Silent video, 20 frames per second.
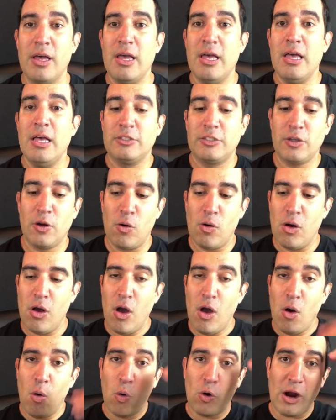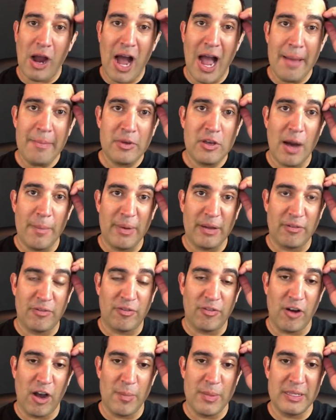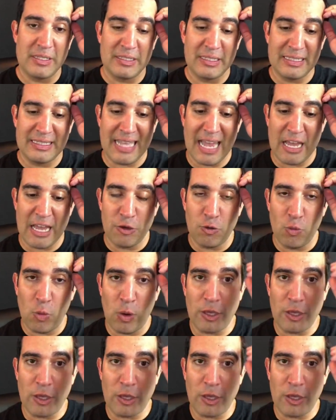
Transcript: So where I'm coming from is that what